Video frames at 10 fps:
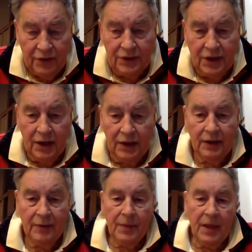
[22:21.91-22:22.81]
day.
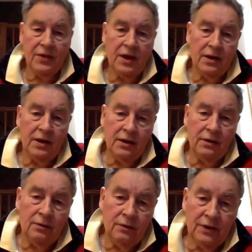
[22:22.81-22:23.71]
And then
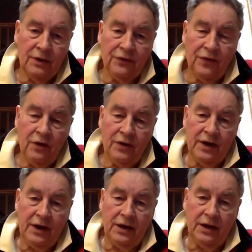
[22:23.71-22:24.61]
in all the
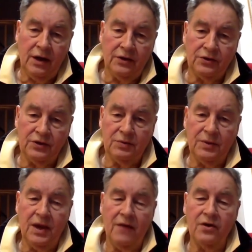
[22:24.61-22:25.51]
fluoridated countries,
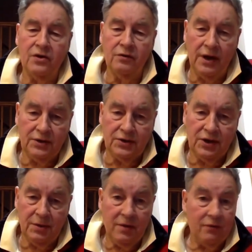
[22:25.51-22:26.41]
we have a great
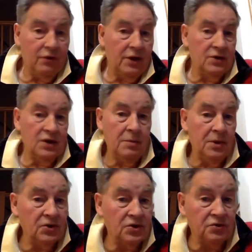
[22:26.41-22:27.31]
team. We have a great team in
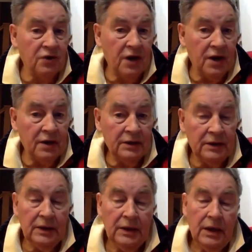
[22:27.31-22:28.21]
Australia,
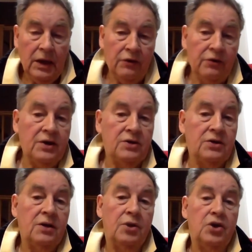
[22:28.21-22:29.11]
a great
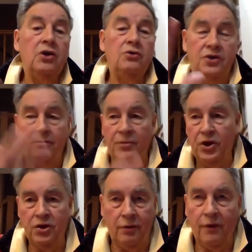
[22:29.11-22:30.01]
team,
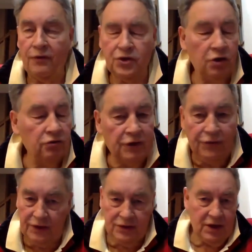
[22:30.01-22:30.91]

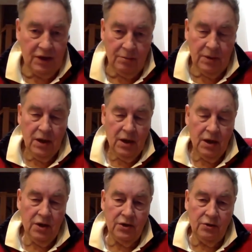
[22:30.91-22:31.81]
terrific team
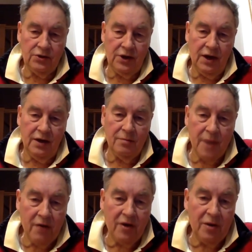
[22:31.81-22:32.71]
in New Zealand,
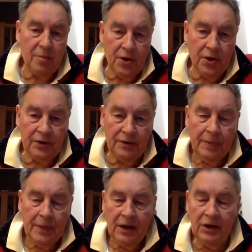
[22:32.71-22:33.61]
Mary Byrne,
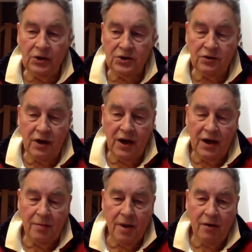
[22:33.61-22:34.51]
in
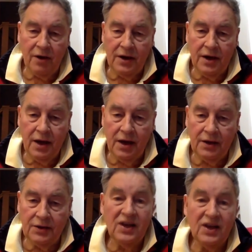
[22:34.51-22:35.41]
Australia, Marilyn
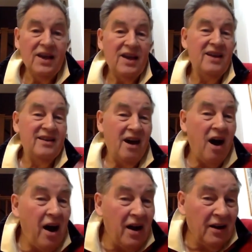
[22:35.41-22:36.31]
Haynes, in
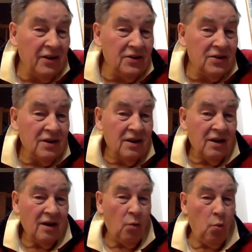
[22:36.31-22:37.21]
Ireland,
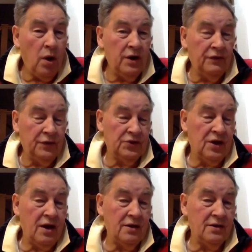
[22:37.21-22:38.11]
a wonderful
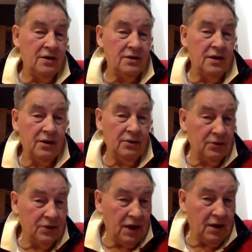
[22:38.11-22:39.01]
scientist there
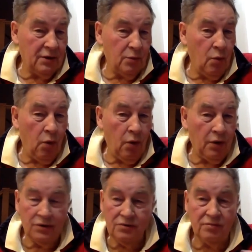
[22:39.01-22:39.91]
called Declan Waugh,
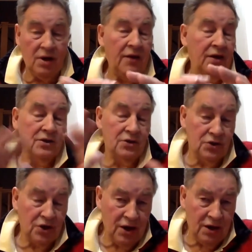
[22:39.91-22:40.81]
who's I think is a
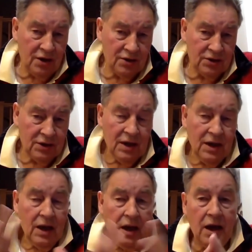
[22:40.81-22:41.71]
genius.
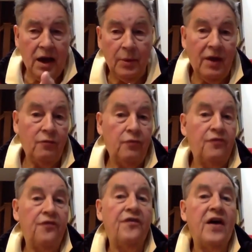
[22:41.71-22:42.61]
We have
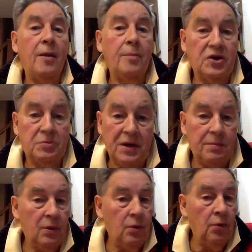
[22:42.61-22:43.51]
fabulous
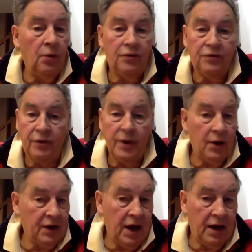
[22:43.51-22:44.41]
people all
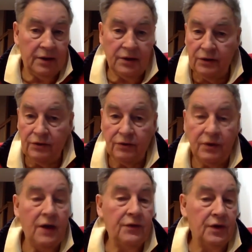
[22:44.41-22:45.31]
throughout Canada,
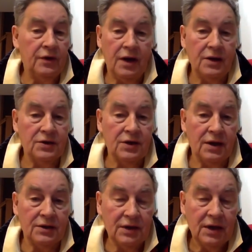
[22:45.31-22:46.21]
throughout the United
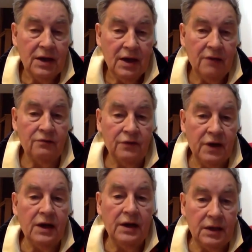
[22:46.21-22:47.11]
States. It
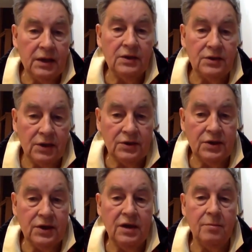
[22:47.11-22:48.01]
really is a
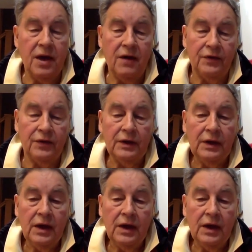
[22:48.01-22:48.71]
team effort.